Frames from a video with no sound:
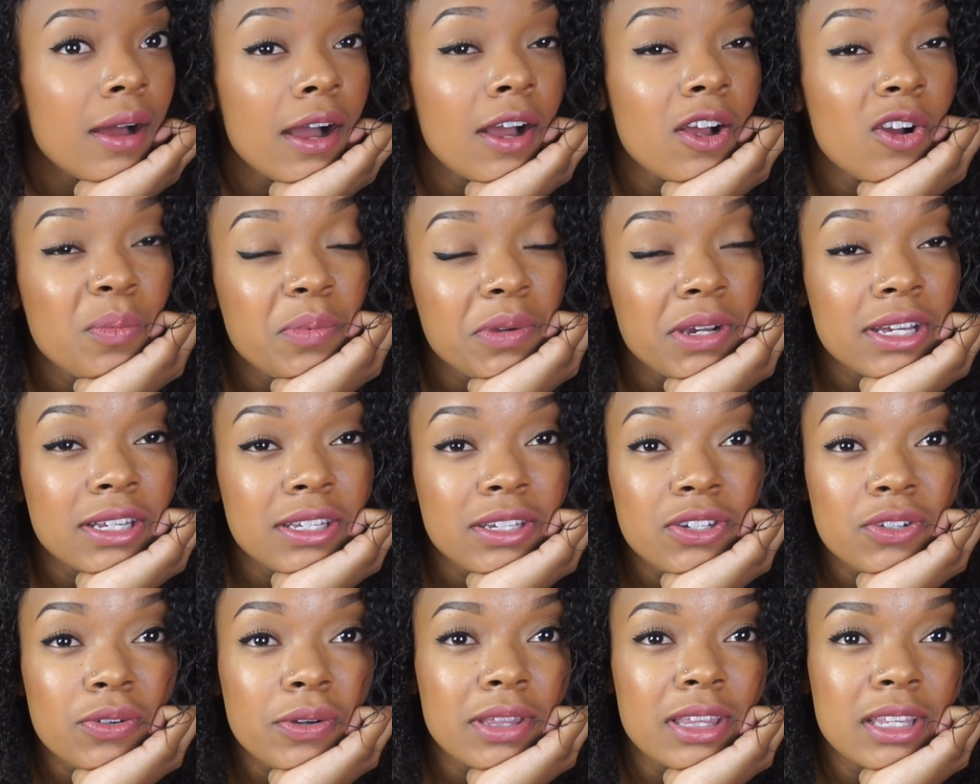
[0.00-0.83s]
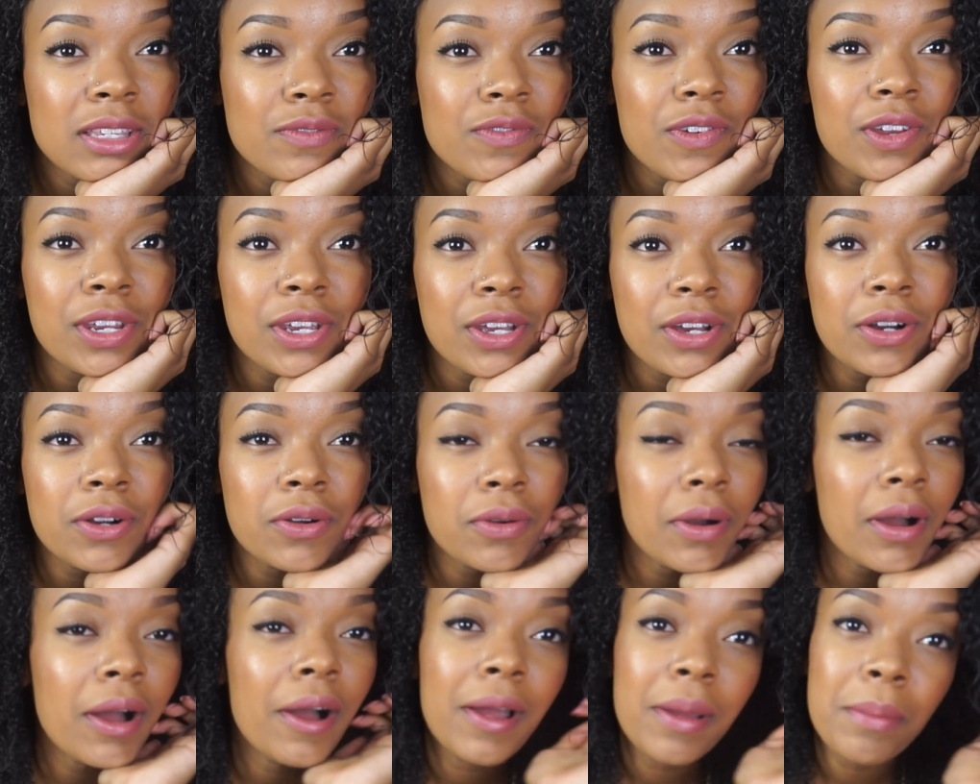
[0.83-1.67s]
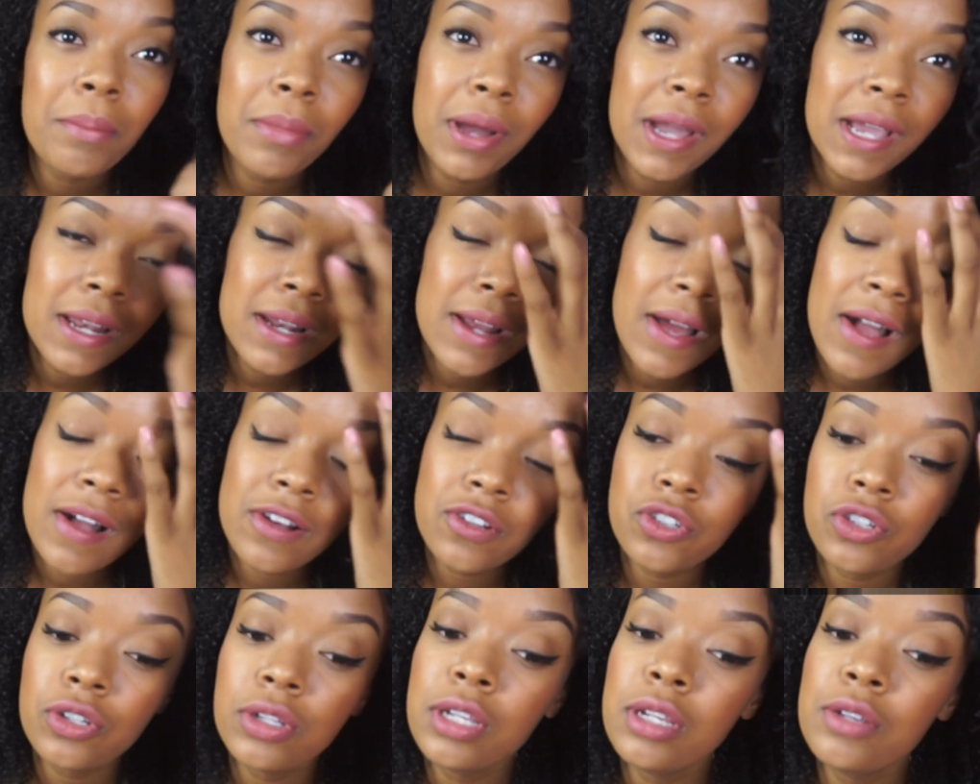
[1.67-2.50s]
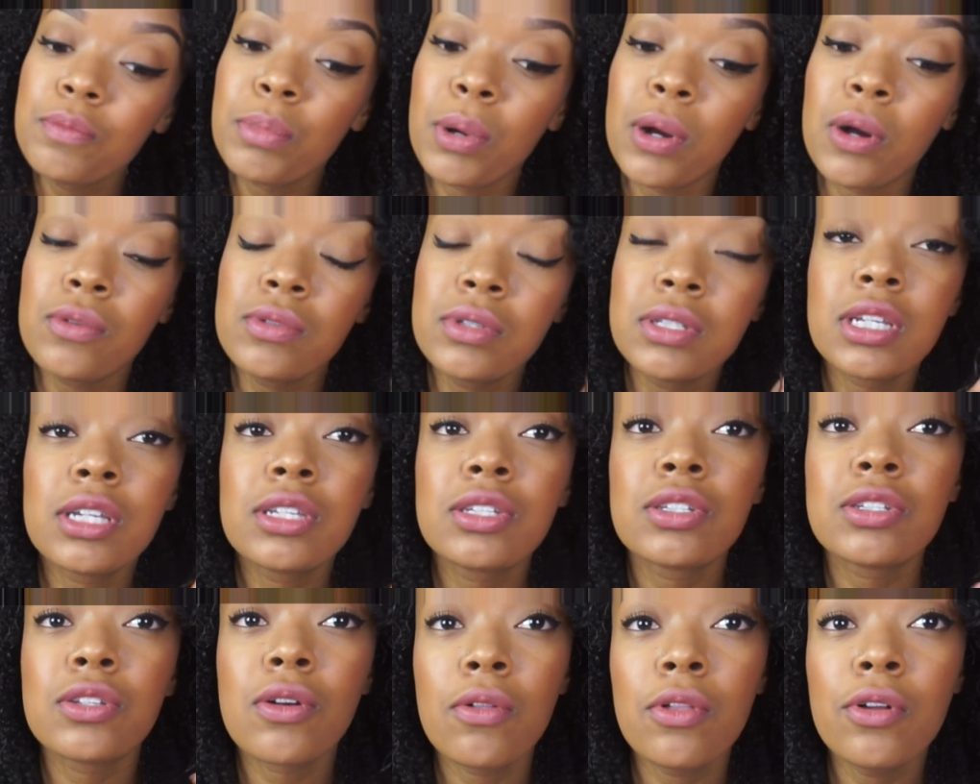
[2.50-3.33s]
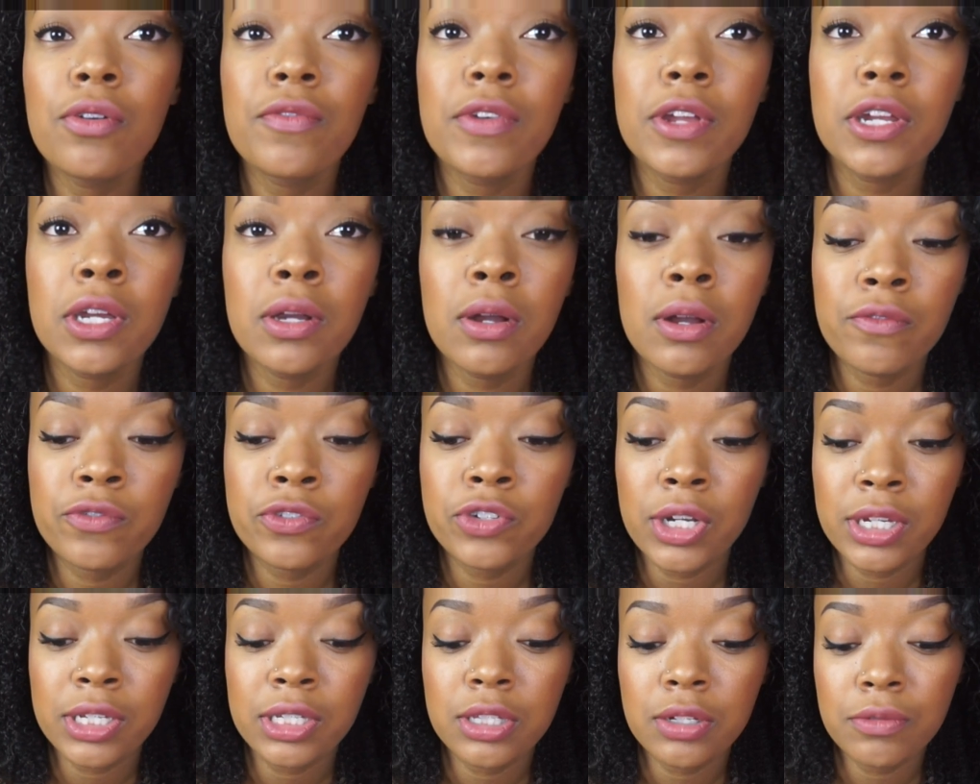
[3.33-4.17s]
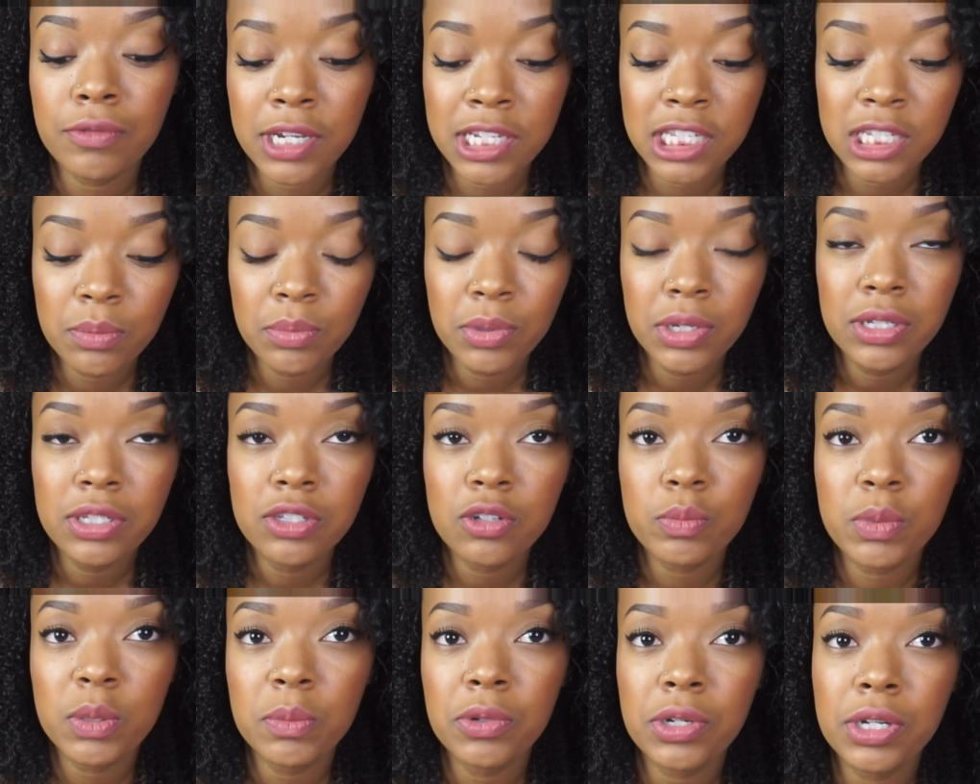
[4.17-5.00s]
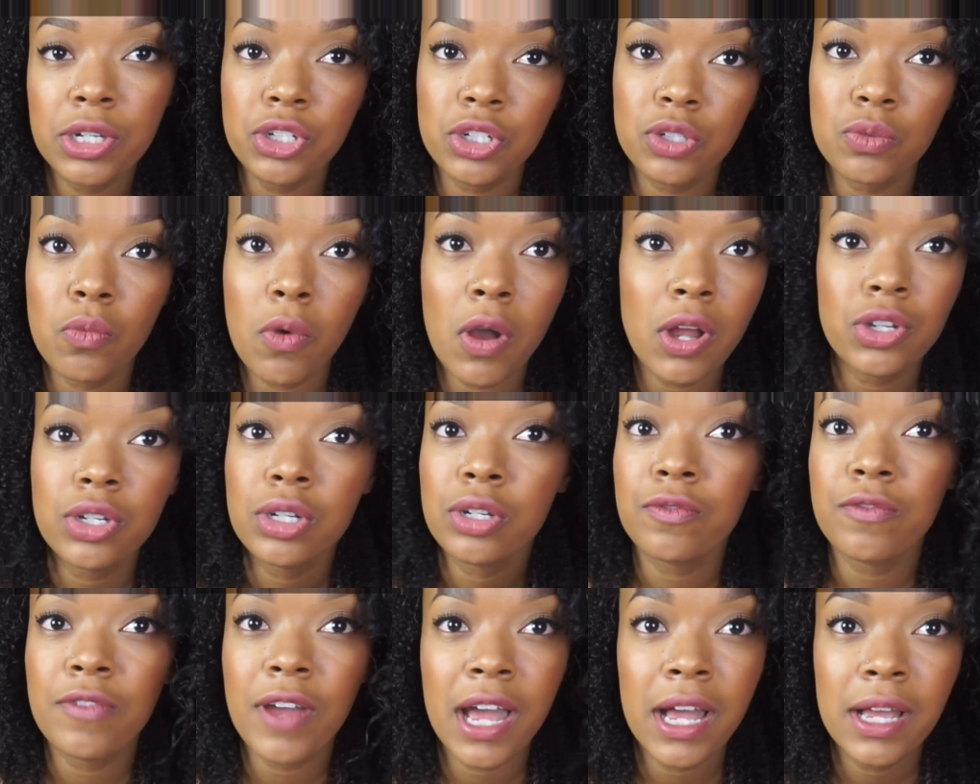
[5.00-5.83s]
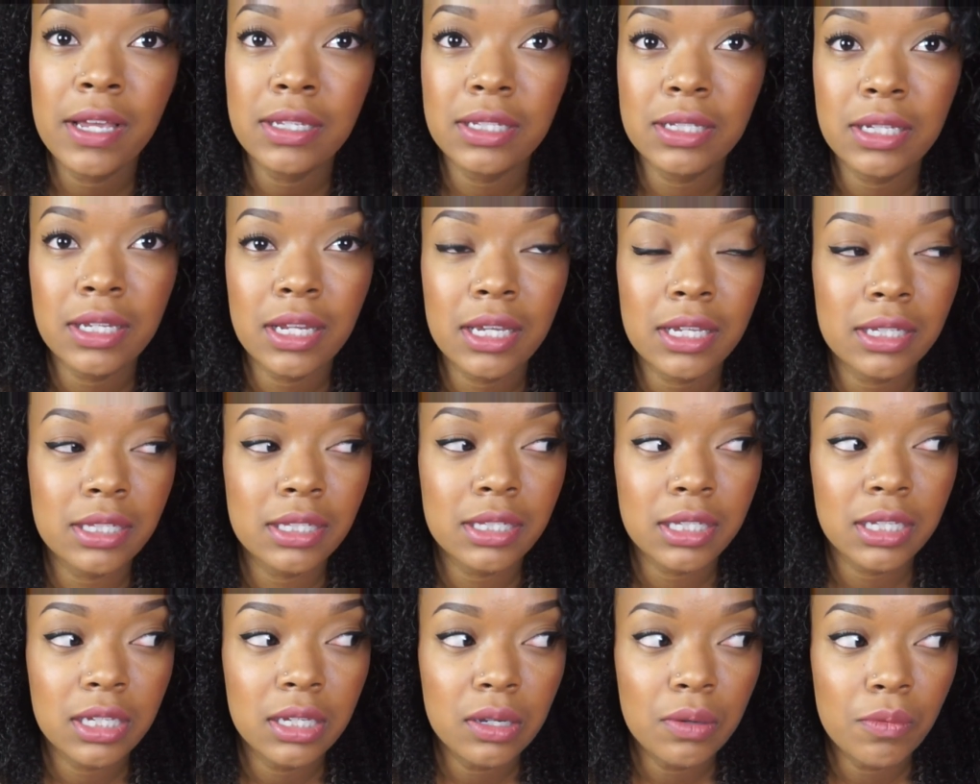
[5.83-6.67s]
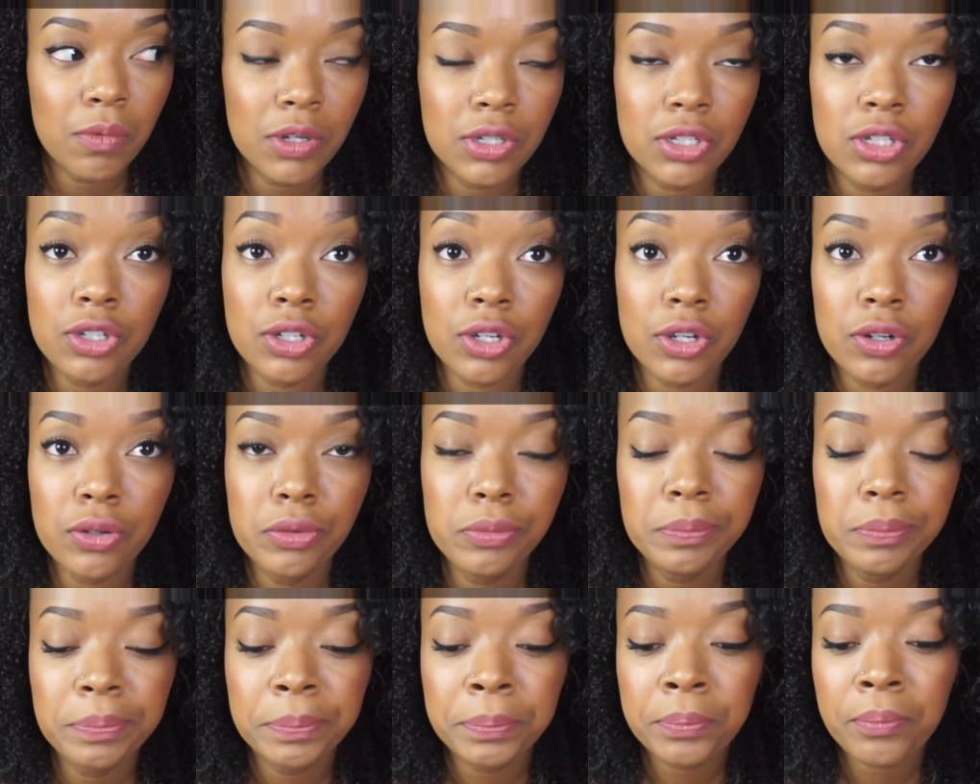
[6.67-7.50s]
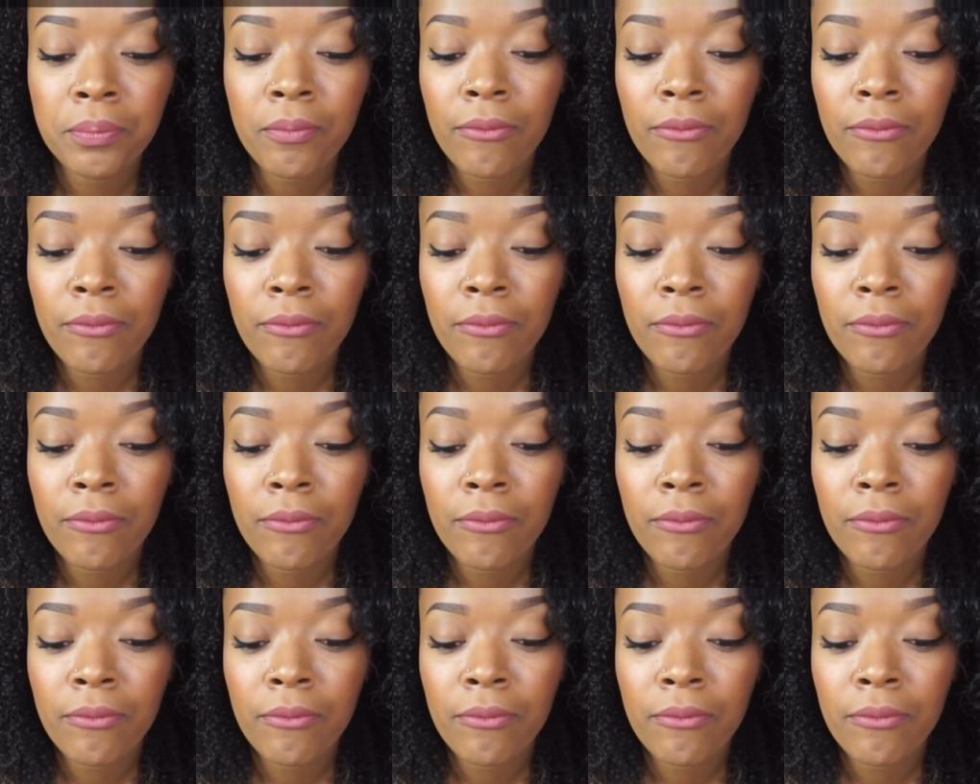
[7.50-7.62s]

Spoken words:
I hope you guys enjoyed this video. I might actually post a solo video of just the recipe so people can just watch it fast and like see what to do.